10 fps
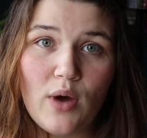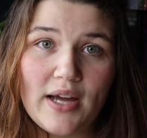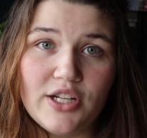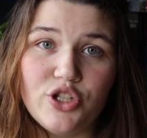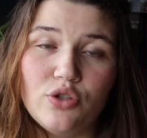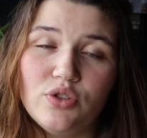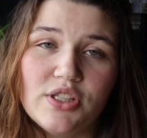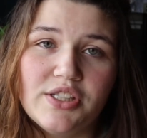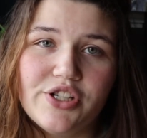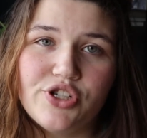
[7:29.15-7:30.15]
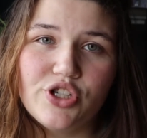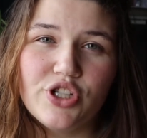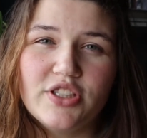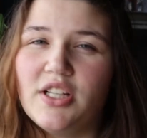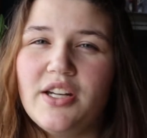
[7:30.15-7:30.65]
I didn't use conditioner
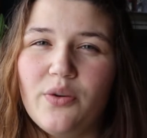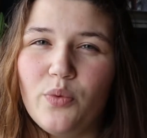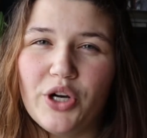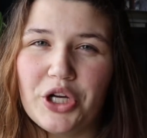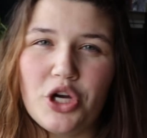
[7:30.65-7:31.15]
because I didn't want a